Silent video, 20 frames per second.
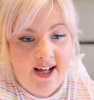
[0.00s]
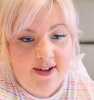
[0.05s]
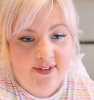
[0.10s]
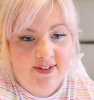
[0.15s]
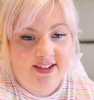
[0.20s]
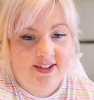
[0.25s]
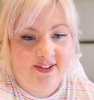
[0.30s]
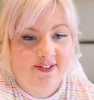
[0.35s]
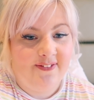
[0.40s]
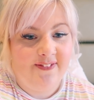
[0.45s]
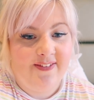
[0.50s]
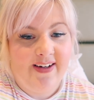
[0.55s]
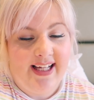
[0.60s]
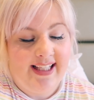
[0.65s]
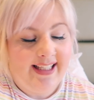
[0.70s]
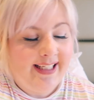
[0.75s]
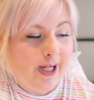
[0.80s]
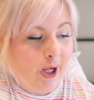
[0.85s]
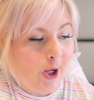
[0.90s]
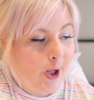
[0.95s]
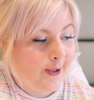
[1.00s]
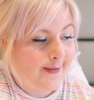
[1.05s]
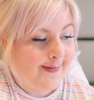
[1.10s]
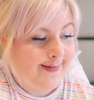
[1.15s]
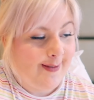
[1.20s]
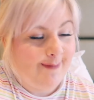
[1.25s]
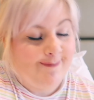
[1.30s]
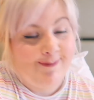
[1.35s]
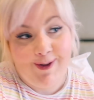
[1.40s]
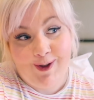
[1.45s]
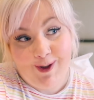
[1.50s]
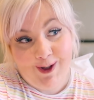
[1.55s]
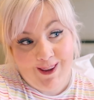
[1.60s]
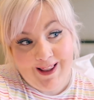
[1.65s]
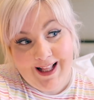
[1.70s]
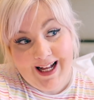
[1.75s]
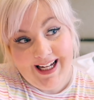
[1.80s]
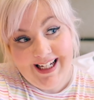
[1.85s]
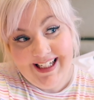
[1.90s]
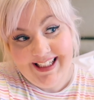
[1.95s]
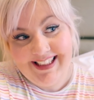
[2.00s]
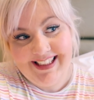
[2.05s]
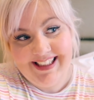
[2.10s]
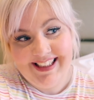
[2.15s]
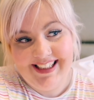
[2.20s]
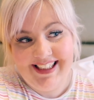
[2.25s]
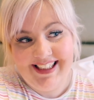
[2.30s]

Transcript: which look really awesome, don't they?